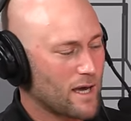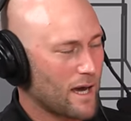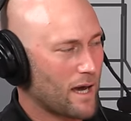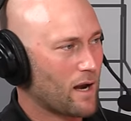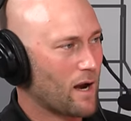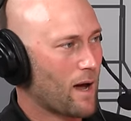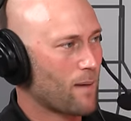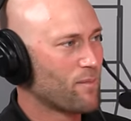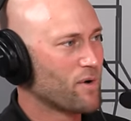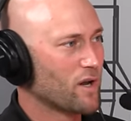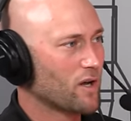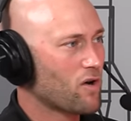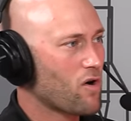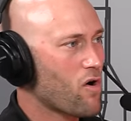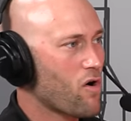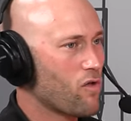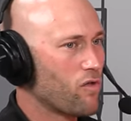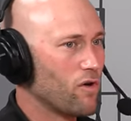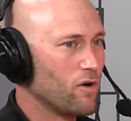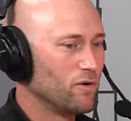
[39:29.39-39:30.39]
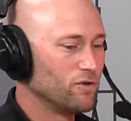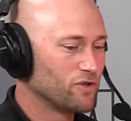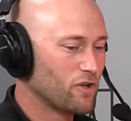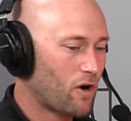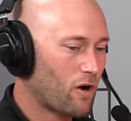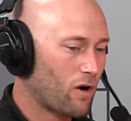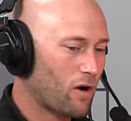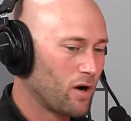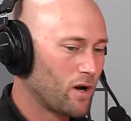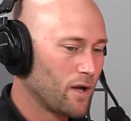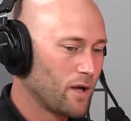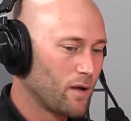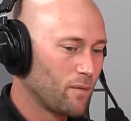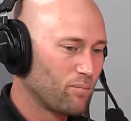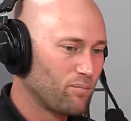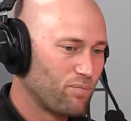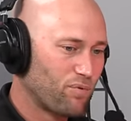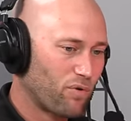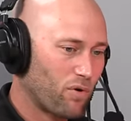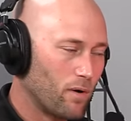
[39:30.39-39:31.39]
and I'm going to call those our
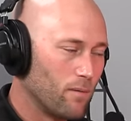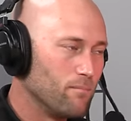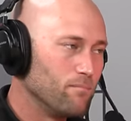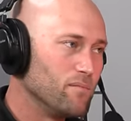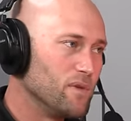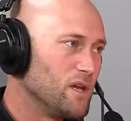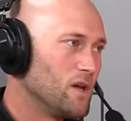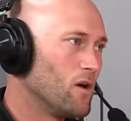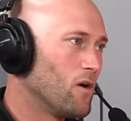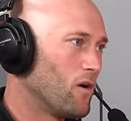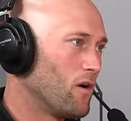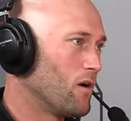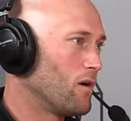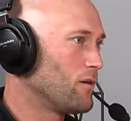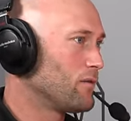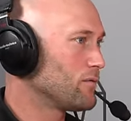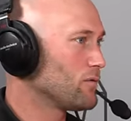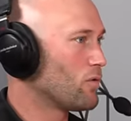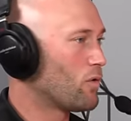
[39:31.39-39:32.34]
premier